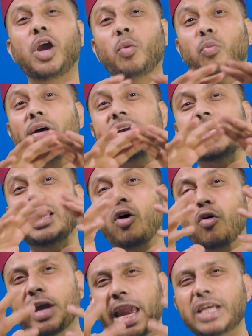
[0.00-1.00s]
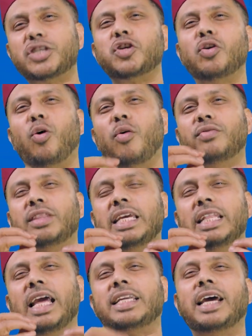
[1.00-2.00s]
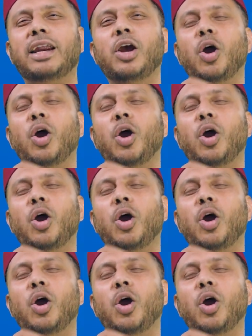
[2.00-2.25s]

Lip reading: Where is the location of the letter?